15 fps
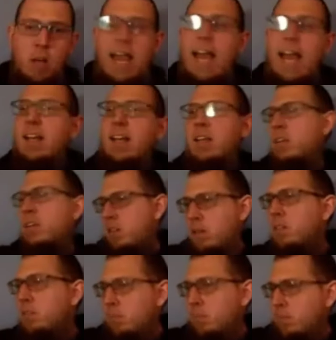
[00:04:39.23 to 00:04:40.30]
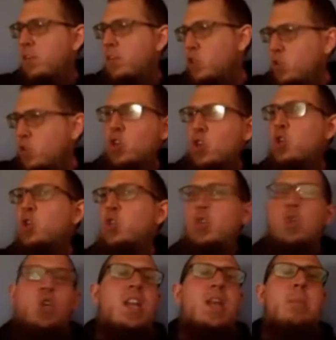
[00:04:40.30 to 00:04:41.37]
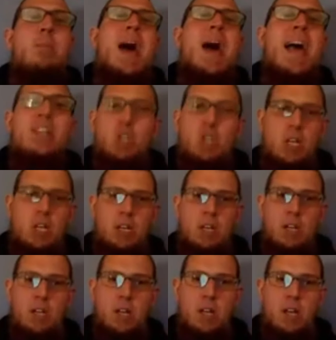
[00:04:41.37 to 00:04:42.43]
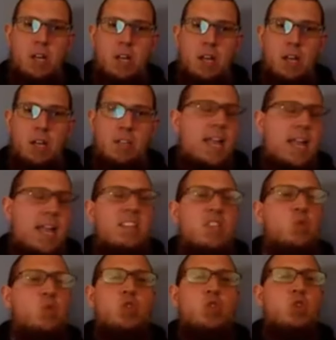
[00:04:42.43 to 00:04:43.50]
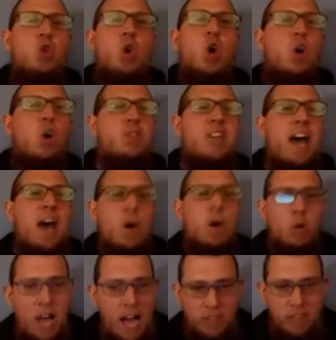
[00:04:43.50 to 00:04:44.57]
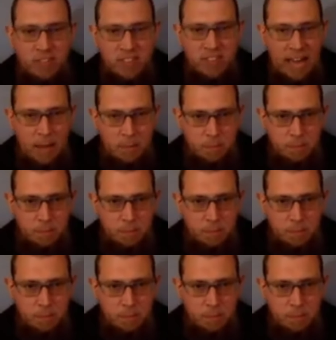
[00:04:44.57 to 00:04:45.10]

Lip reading: Like, you can imagine. Mm-hmm. That this was the talk of town after that.